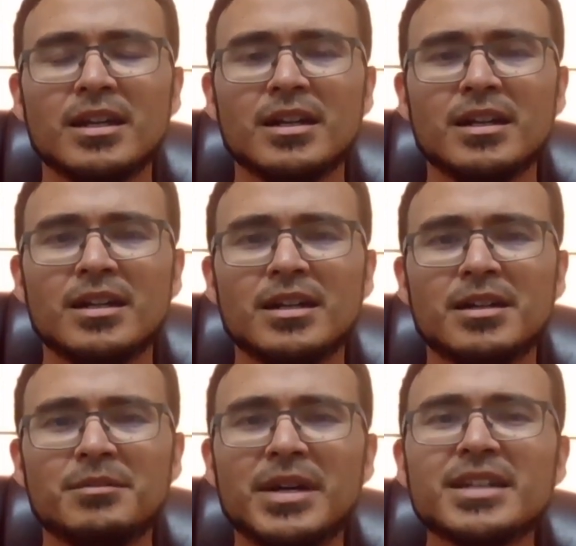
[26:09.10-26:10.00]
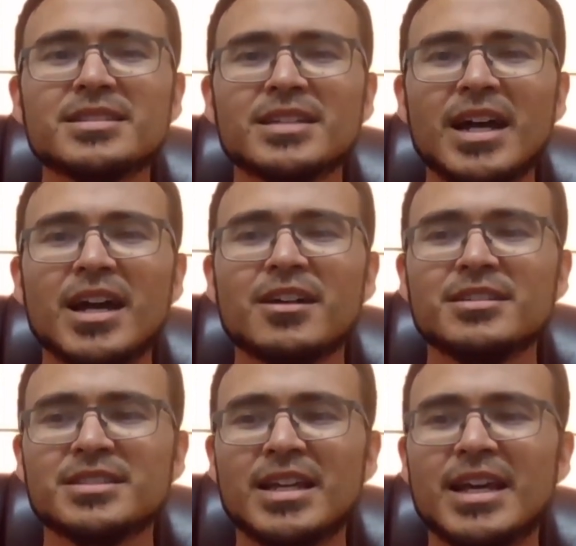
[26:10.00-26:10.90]
uh, my desire
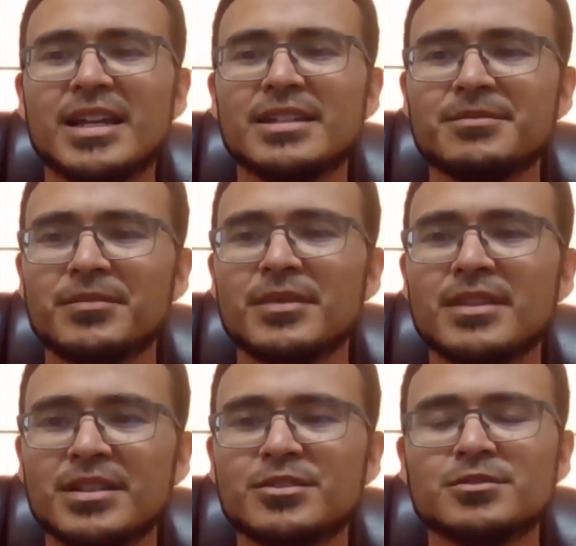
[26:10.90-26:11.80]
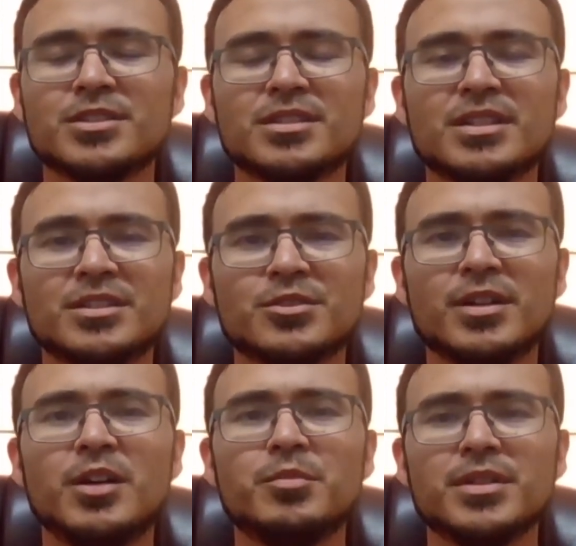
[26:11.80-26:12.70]
is that this will just this will
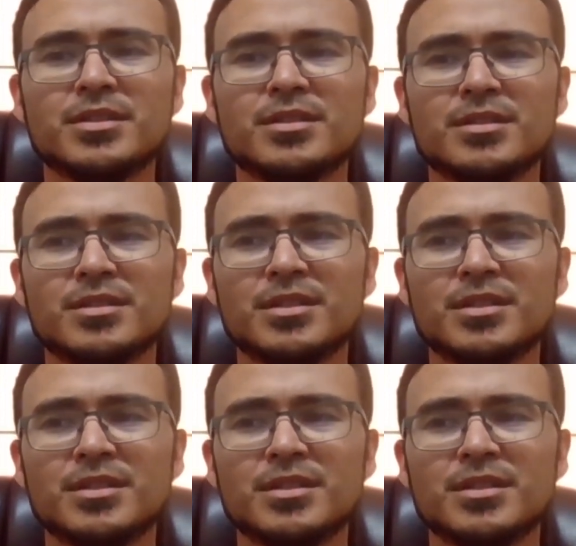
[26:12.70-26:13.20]
help us.